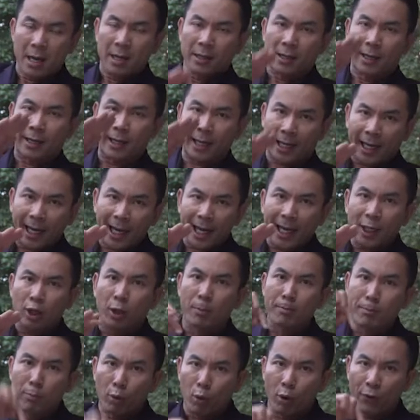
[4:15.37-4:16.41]
The key to
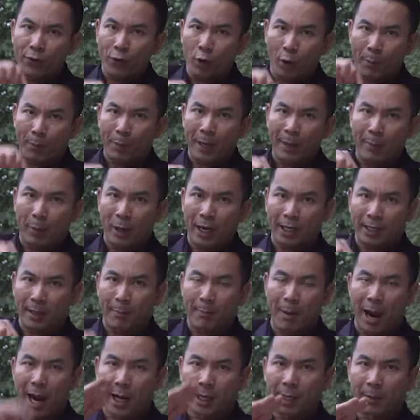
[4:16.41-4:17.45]
move your people at the
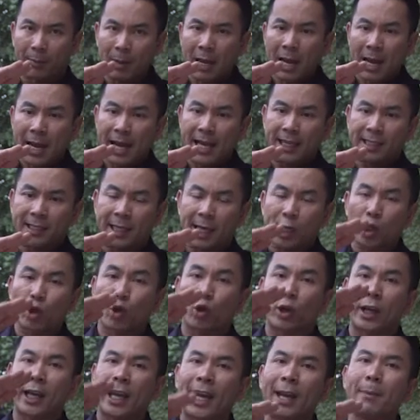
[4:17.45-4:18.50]
bottom is that you
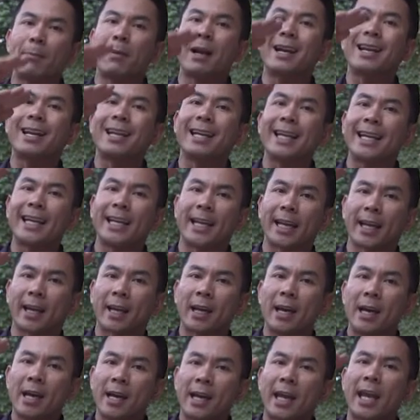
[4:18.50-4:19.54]
keep leading,
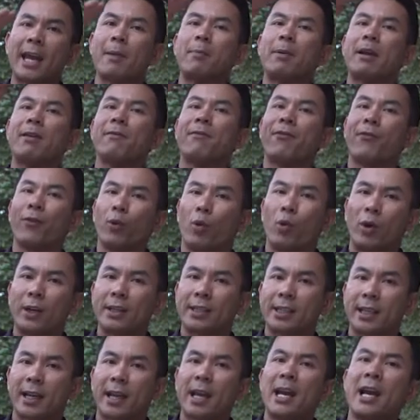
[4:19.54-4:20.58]
keep
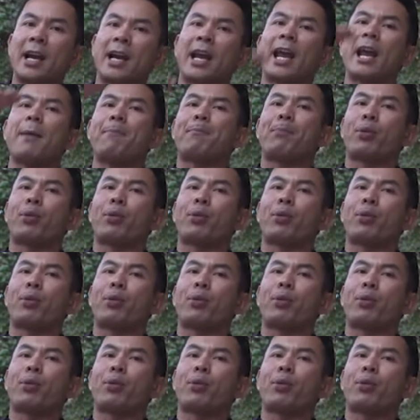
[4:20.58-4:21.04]
influencing, keep